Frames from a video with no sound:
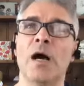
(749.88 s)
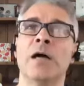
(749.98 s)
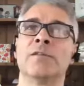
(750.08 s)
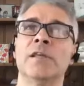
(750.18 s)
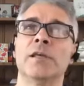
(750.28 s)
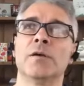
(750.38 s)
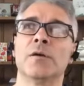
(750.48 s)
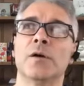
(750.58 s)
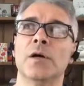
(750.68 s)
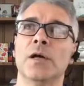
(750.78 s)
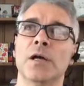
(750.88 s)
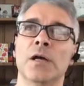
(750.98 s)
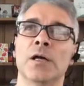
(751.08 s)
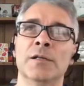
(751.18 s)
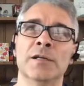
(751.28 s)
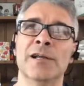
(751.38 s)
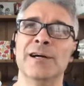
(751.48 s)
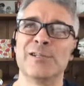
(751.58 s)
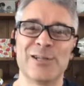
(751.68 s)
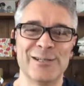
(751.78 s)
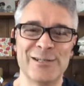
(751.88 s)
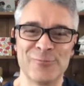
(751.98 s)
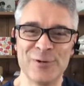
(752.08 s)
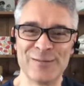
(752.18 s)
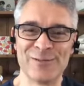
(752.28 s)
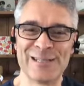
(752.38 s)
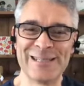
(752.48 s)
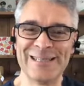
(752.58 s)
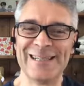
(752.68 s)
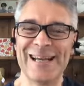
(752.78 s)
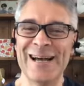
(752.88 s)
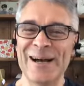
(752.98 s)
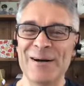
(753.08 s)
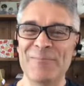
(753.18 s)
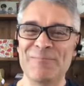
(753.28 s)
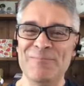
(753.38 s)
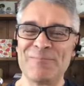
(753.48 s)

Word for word: think, and, and, hindsight is wonderful, isn't it? Um, right.